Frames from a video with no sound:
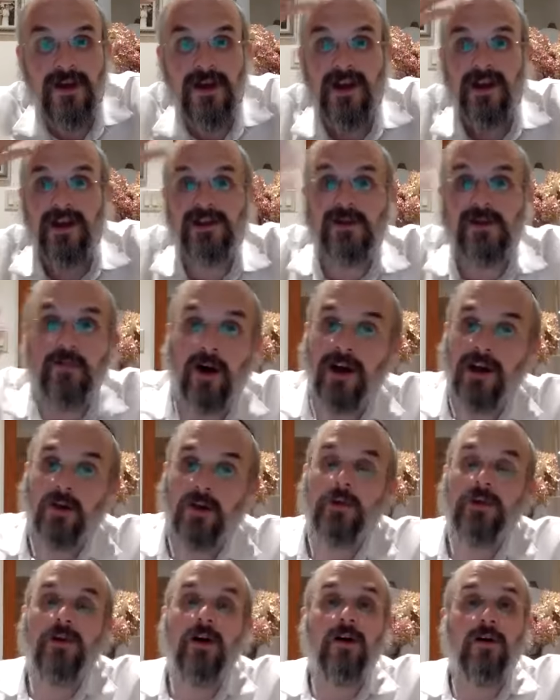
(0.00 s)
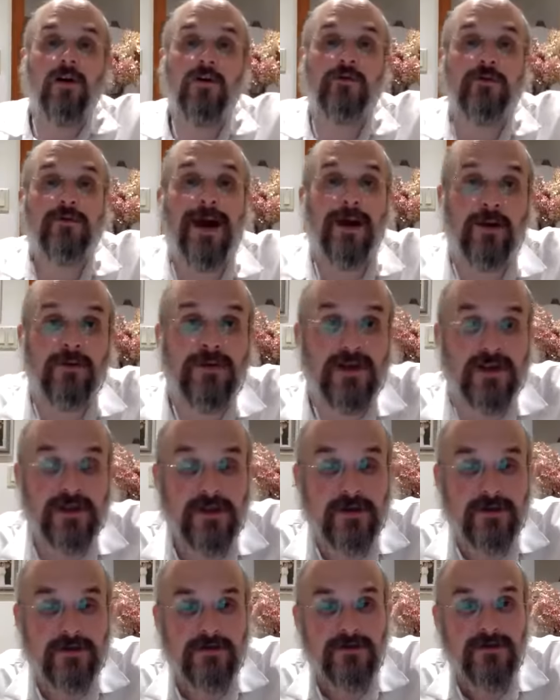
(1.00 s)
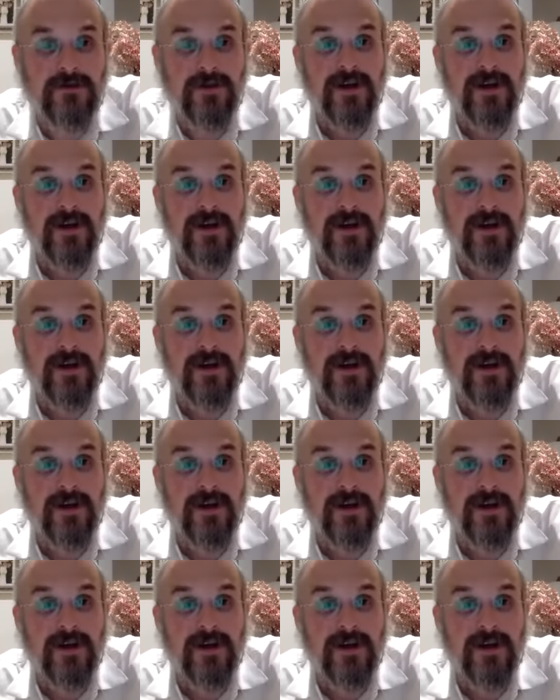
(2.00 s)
Because Lapoil, we know from our Mishnah